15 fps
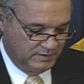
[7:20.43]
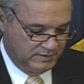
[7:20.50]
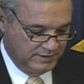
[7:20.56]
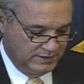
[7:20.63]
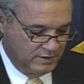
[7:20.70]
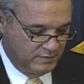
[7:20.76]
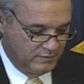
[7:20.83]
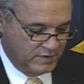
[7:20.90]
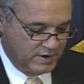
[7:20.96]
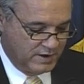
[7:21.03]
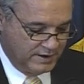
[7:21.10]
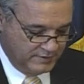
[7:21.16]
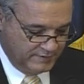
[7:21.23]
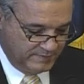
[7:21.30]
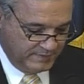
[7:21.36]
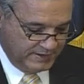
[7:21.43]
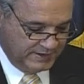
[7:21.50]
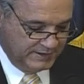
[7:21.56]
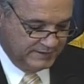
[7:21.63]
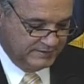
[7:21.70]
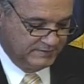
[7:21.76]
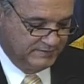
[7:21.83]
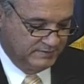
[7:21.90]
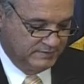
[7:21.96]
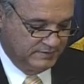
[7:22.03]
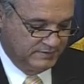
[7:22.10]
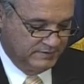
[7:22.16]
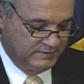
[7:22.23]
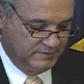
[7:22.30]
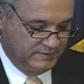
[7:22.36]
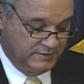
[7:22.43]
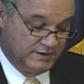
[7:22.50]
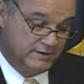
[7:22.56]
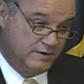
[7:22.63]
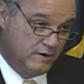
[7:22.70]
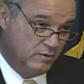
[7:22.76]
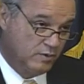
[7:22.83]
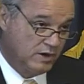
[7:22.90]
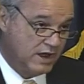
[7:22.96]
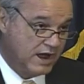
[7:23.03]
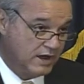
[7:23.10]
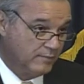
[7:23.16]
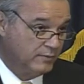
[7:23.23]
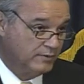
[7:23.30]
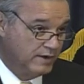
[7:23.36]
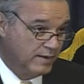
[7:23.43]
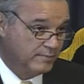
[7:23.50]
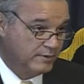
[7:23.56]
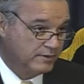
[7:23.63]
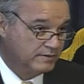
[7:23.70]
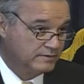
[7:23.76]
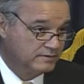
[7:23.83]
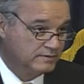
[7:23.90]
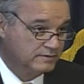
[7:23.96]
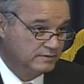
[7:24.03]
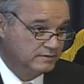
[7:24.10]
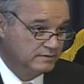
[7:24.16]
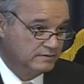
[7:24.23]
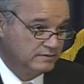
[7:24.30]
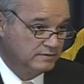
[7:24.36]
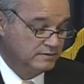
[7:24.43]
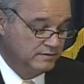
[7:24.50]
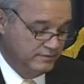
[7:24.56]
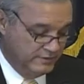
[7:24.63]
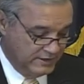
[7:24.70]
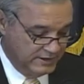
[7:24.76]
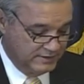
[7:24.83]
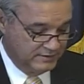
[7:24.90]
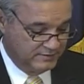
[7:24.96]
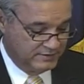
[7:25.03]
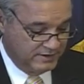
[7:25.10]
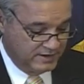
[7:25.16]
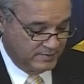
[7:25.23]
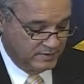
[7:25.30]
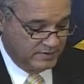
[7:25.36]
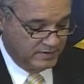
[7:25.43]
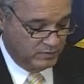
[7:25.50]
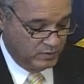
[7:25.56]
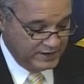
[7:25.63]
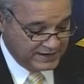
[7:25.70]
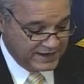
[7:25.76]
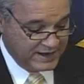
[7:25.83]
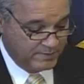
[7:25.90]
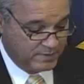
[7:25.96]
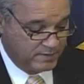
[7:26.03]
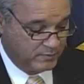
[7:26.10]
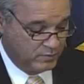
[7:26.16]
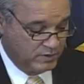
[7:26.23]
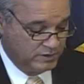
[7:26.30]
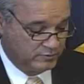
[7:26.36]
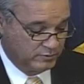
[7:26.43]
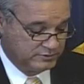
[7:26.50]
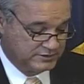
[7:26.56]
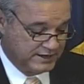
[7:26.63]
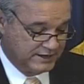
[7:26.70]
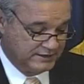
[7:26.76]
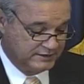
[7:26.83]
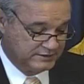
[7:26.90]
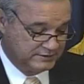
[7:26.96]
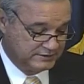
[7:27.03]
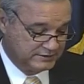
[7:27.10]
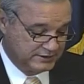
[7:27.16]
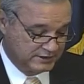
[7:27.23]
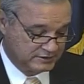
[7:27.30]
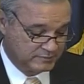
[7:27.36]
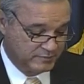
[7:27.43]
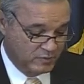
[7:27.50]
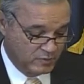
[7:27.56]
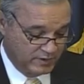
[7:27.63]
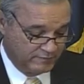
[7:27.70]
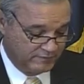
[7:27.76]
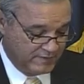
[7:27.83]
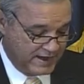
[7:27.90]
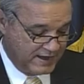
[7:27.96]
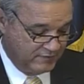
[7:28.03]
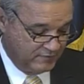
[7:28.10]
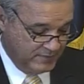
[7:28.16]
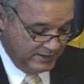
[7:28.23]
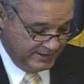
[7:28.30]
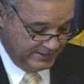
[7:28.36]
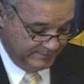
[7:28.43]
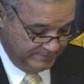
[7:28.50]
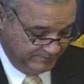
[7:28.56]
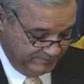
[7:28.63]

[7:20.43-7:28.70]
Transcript: then over $100 million, then no reliable number, then the number that we came up with was $86.5 million.